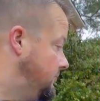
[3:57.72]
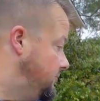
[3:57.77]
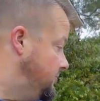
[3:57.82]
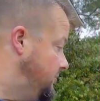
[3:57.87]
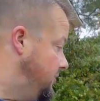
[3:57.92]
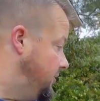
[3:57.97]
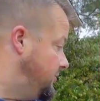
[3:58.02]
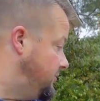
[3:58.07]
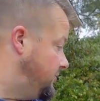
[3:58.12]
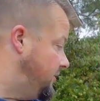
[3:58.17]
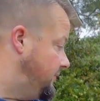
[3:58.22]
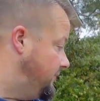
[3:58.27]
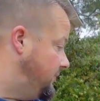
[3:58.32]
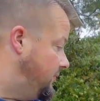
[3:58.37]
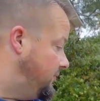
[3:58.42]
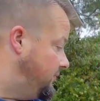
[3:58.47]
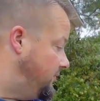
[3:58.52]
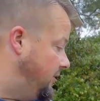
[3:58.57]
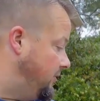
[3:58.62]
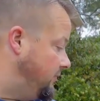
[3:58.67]
what you got to say
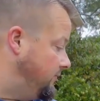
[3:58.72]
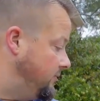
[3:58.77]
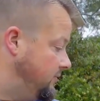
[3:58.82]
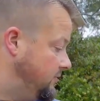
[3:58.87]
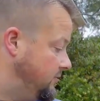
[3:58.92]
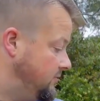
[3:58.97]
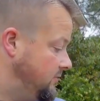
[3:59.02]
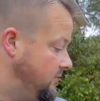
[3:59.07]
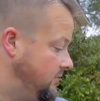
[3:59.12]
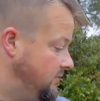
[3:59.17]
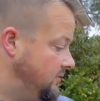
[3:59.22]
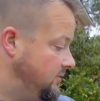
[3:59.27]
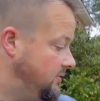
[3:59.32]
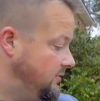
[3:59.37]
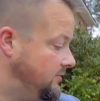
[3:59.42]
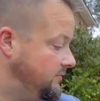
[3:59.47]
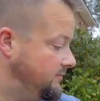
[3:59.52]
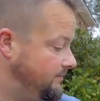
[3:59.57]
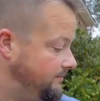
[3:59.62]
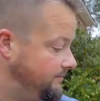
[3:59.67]
for yourself?
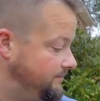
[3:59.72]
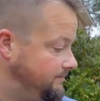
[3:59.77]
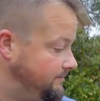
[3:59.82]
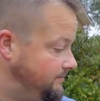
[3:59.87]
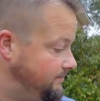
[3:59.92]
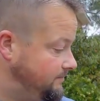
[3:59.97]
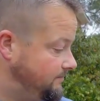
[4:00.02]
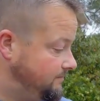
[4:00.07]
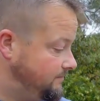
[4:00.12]
Hmm?